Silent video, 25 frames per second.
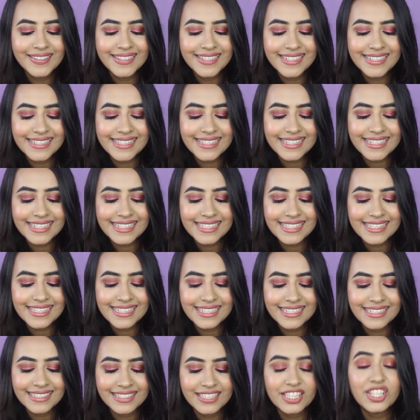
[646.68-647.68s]
this is
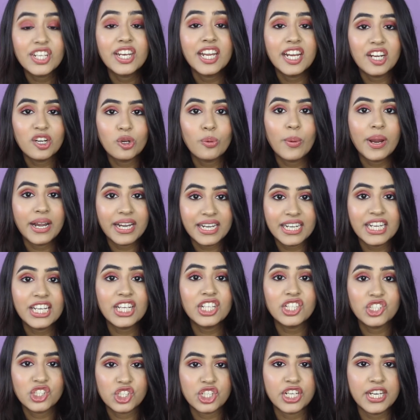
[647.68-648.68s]

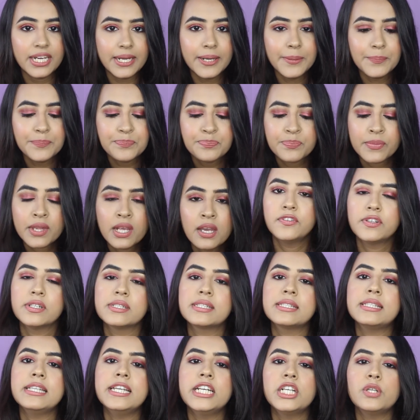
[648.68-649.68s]
320G.
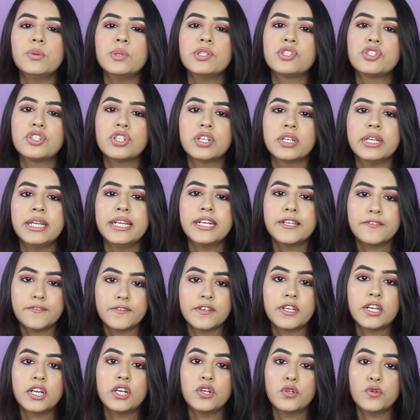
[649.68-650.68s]
Firstly, it was really
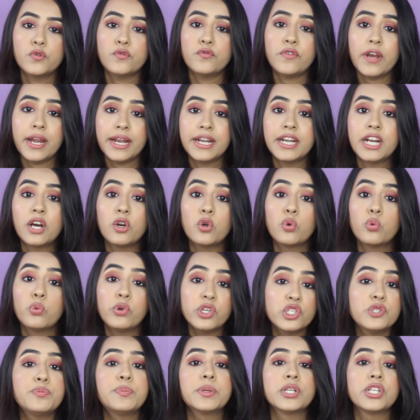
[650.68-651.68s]
difficult to find out
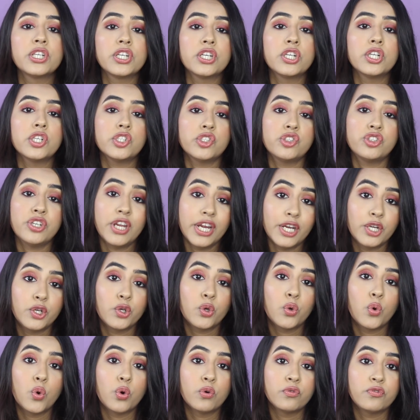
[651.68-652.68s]
which particular shade
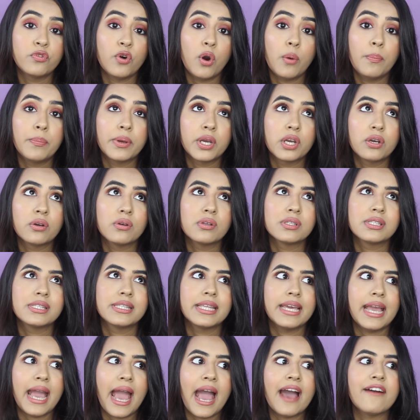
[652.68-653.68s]
to go for because
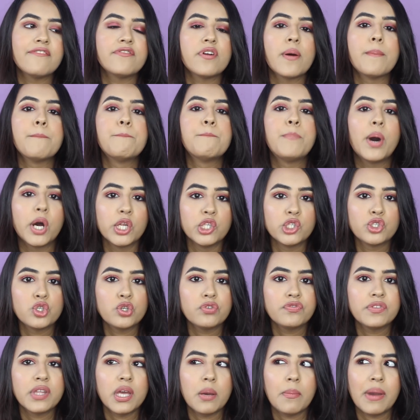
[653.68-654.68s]
they have a bunch
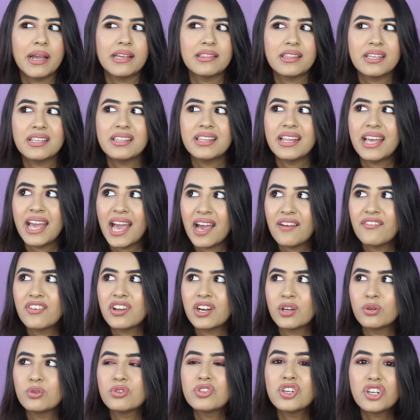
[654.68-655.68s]
of them. I think they have
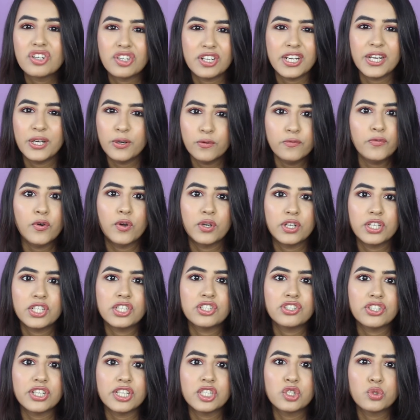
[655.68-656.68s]
around 30 to 40
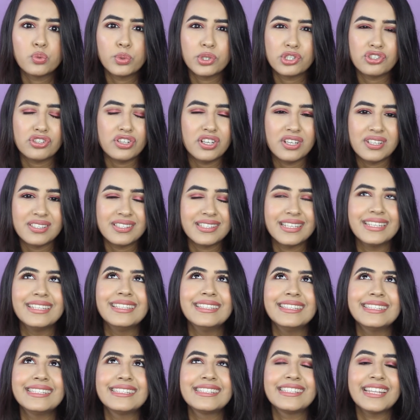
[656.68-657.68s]
shades, which is
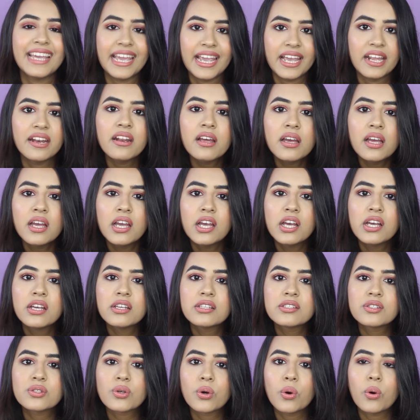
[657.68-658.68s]
insane.
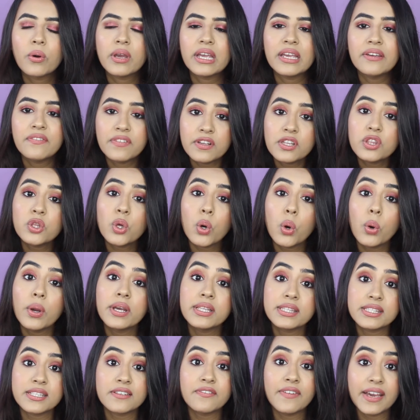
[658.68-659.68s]
So even though
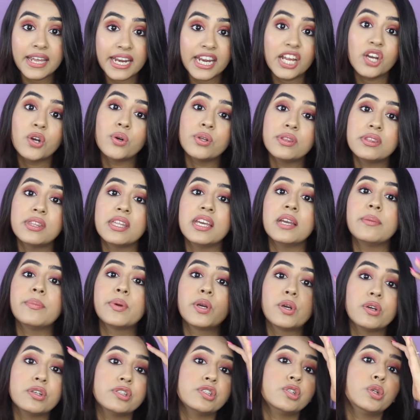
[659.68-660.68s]
it's a very good thing
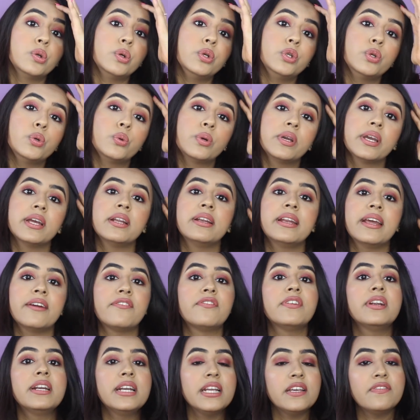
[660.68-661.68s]
because, you know, you can
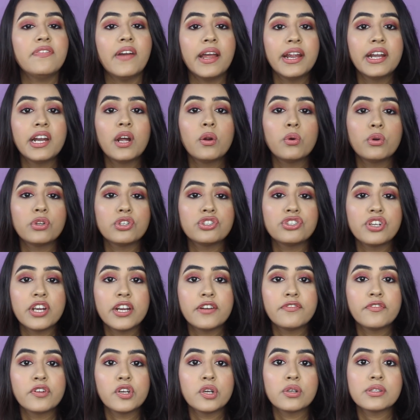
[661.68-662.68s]
definitely find out a
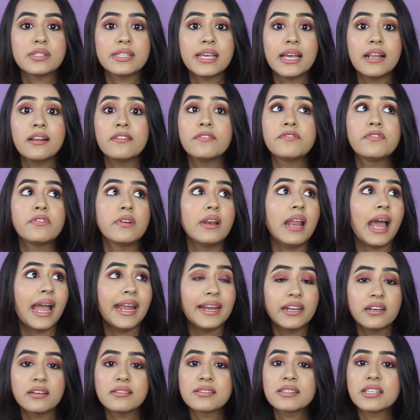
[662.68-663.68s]
shade for yourself,
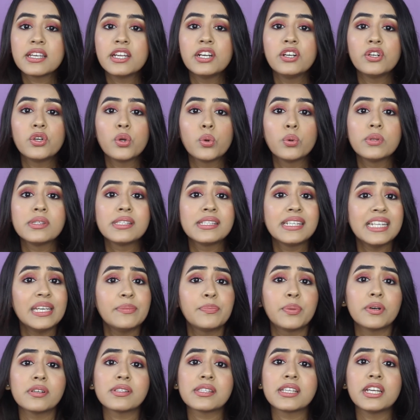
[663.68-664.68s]
lighter skin tones,
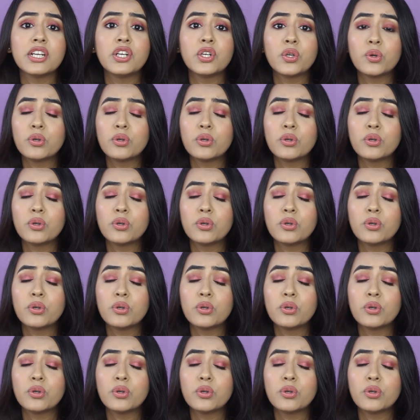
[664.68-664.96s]
deeper skin